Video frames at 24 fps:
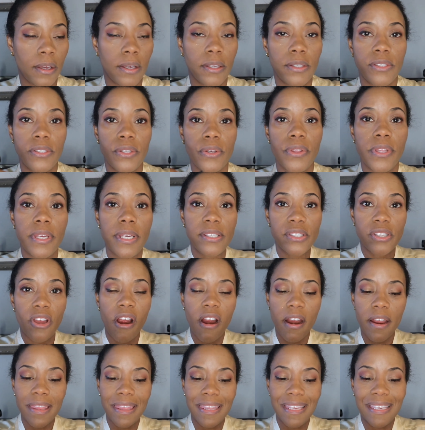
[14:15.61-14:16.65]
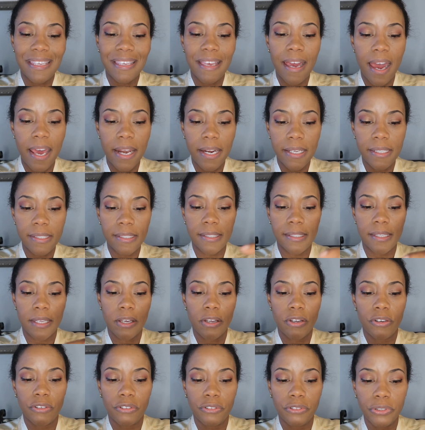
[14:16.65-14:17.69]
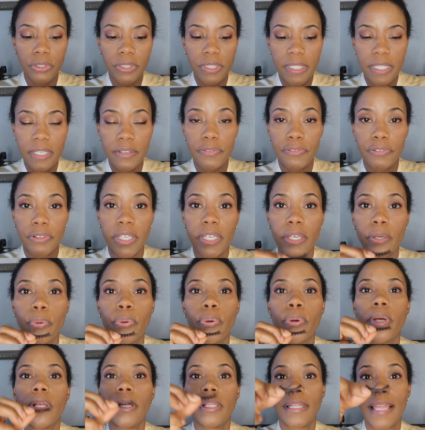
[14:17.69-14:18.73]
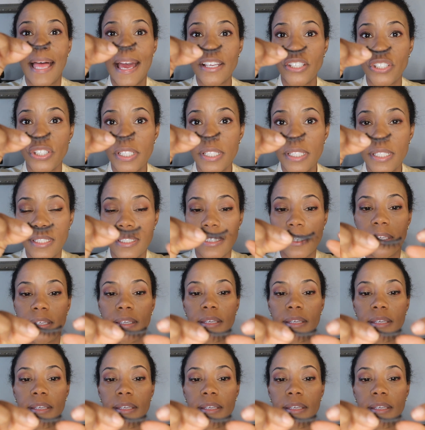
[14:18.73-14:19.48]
So these are the Goddess cruelty-free lashes.